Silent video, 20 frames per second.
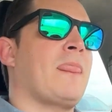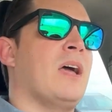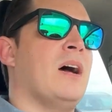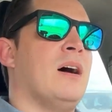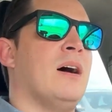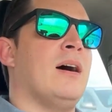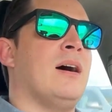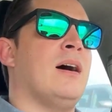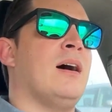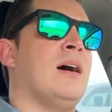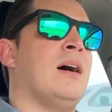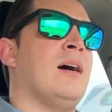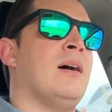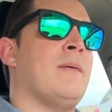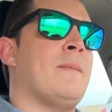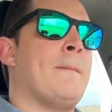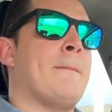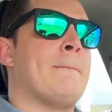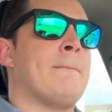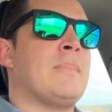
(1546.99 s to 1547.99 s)

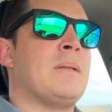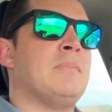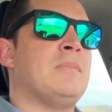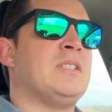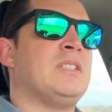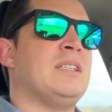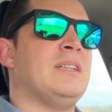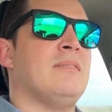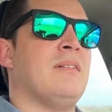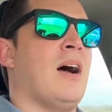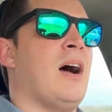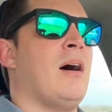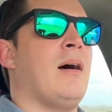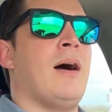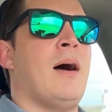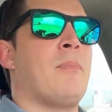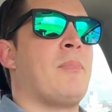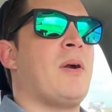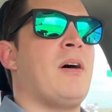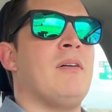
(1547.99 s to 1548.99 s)
Let me see.
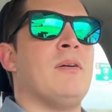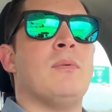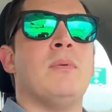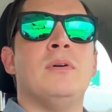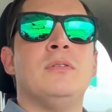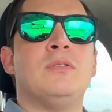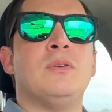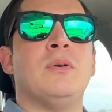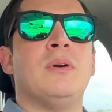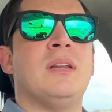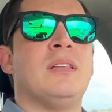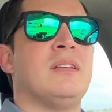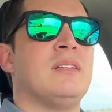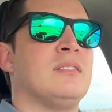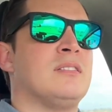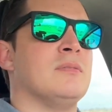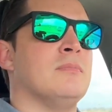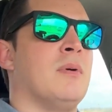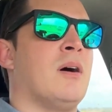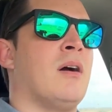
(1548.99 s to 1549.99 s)
I probably won't do
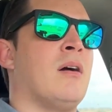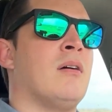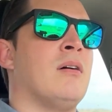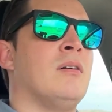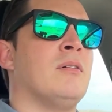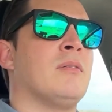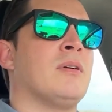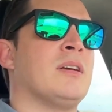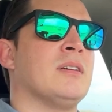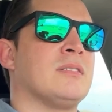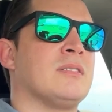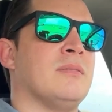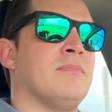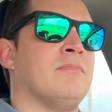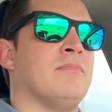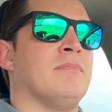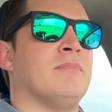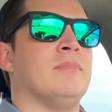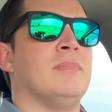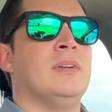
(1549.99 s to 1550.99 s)
anything tomorrow because
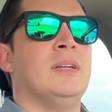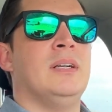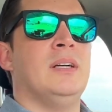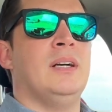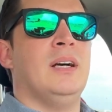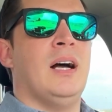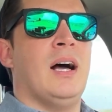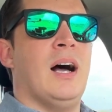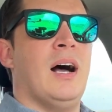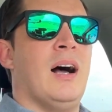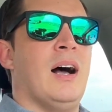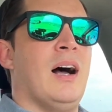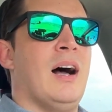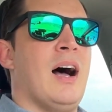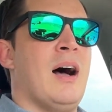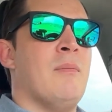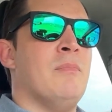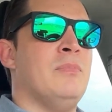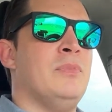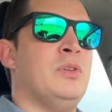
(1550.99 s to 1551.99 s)

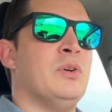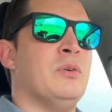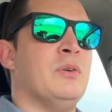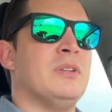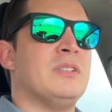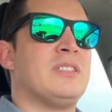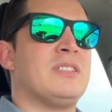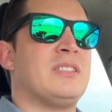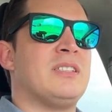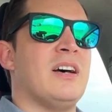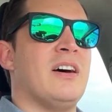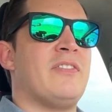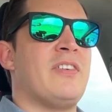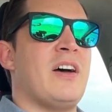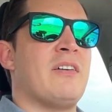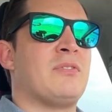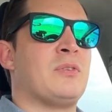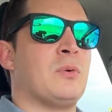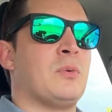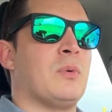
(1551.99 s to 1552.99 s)
I'm doing stuff
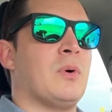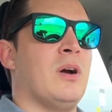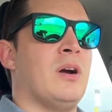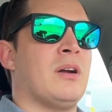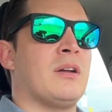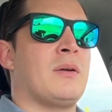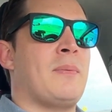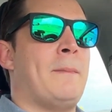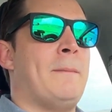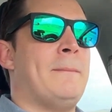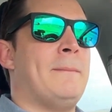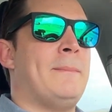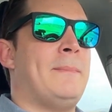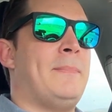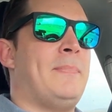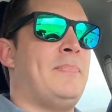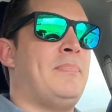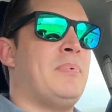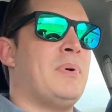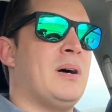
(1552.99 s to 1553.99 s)
after work.
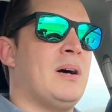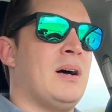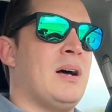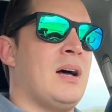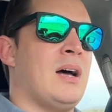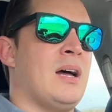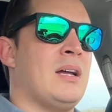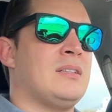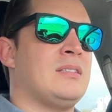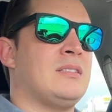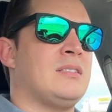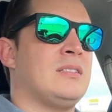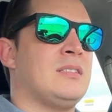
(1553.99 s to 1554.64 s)
But